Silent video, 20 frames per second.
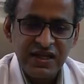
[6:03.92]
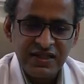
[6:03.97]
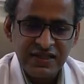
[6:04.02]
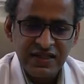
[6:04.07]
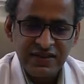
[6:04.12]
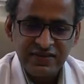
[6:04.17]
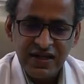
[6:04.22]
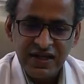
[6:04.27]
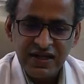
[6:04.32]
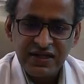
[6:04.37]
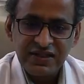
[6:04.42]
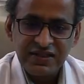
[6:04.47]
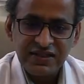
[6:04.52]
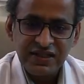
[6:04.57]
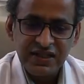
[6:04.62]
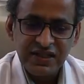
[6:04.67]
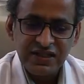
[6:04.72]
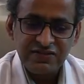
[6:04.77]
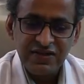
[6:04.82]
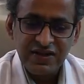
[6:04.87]
The second
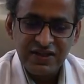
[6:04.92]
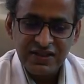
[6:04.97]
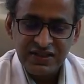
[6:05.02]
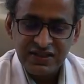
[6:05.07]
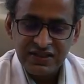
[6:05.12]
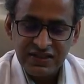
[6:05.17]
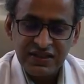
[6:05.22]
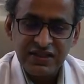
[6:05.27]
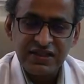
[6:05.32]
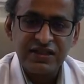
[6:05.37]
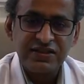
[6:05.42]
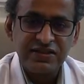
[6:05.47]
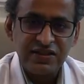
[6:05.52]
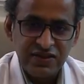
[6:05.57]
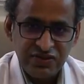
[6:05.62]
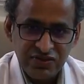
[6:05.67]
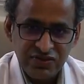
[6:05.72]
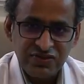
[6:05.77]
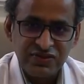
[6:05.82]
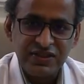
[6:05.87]
thing is whether it is
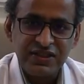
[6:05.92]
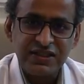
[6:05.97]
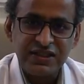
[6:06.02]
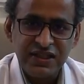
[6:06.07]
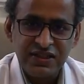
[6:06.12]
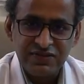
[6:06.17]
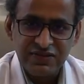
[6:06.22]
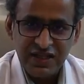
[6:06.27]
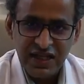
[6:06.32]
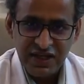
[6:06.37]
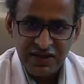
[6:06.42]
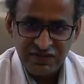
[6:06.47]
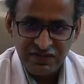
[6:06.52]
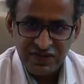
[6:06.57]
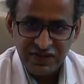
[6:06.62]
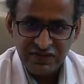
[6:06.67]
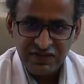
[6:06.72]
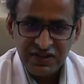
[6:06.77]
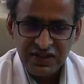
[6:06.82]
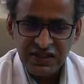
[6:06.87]
associated with any
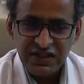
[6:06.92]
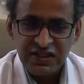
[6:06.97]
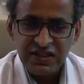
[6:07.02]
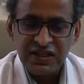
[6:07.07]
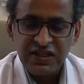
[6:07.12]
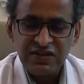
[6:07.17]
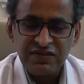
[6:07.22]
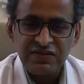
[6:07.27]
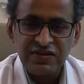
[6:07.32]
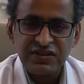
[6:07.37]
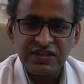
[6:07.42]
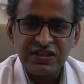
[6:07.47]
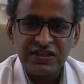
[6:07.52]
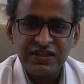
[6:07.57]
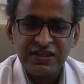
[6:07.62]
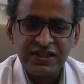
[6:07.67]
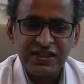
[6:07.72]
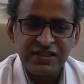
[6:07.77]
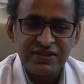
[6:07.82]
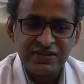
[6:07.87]
fever, which
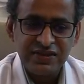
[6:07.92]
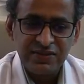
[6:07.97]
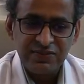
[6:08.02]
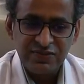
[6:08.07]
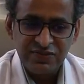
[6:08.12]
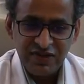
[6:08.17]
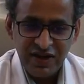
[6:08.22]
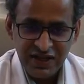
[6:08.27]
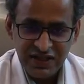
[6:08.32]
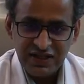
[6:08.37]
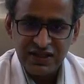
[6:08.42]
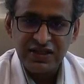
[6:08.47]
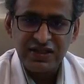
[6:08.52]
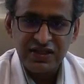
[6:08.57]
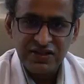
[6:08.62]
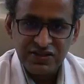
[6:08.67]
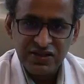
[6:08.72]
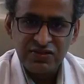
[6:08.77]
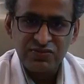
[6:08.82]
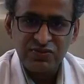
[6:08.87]
indicates some viral
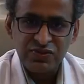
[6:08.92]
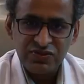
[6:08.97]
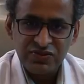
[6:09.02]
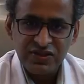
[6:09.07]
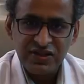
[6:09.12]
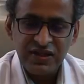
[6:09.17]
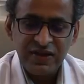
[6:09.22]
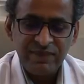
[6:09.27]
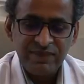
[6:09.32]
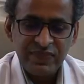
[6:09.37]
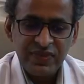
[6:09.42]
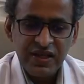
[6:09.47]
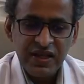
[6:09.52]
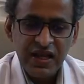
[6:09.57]
illnesses mostly.